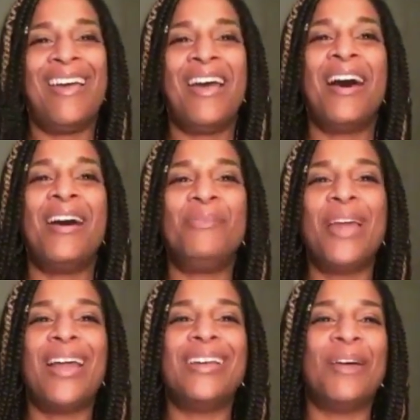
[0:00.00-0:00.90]
I'm
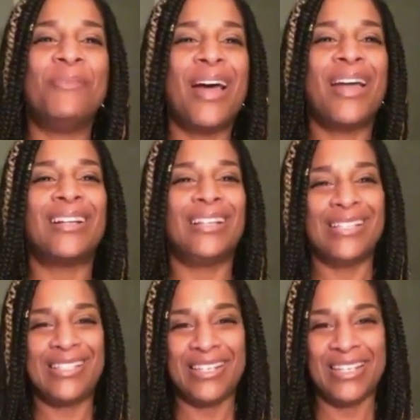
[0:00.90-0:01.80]
not
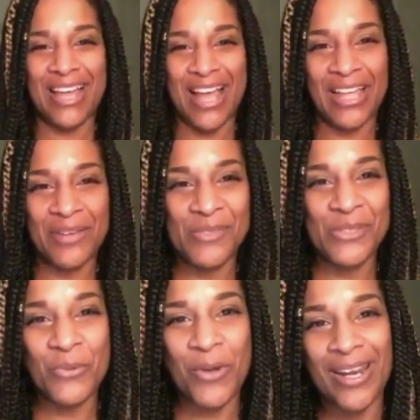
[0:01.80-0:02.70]
glistening. I am
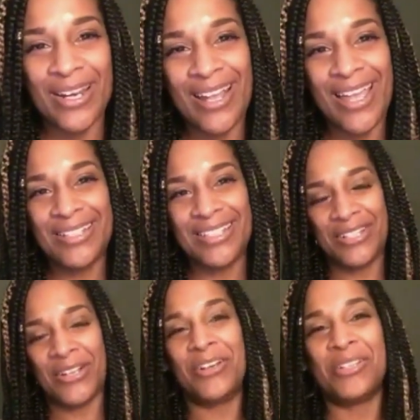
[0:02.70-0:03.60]
sweating. Hey, D.
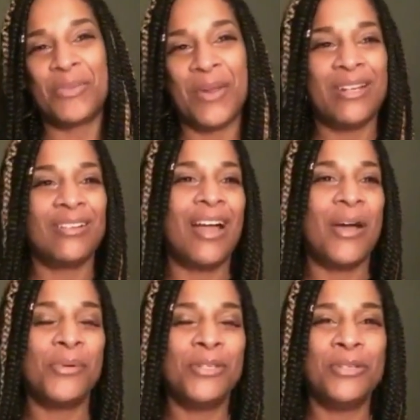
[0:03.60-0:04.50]
Curtis Randall, how
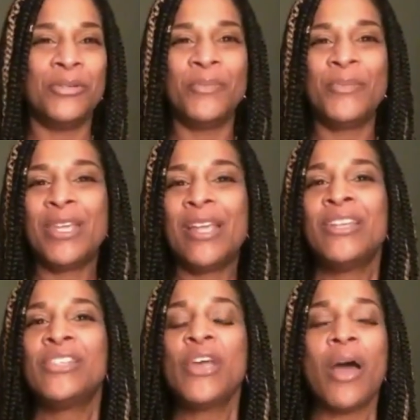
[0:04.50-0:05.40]
are you?
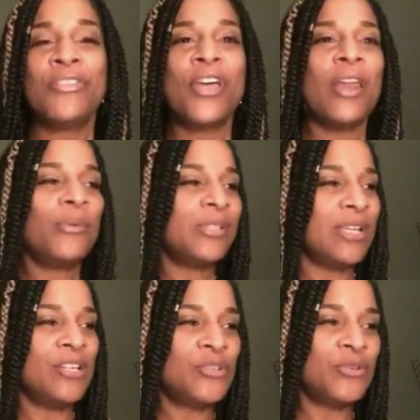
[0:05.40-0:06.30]
So I thought it was
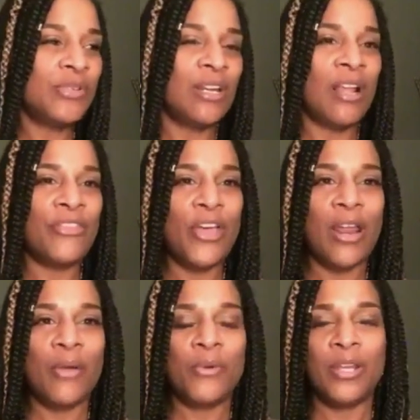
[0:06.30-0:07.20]
interesting, and
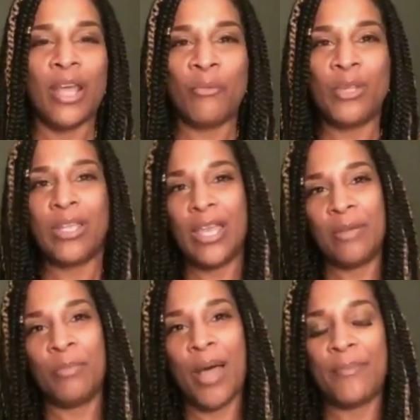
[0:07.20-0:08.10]
I really
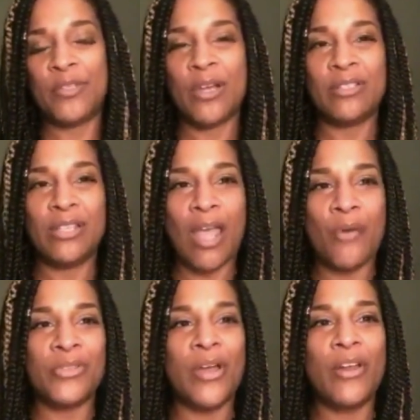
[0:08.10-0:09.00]
hadn't popped on today.
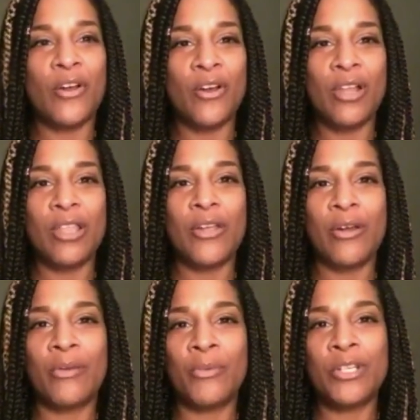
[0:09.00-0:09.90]
I was on
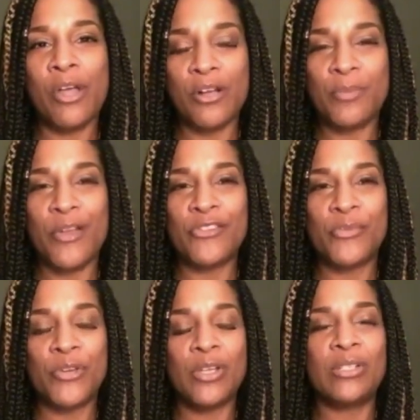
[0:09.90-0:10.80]
earlier, and we talked about
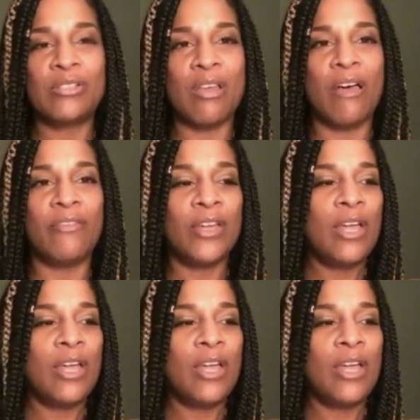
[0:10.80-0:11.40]
some good stuff.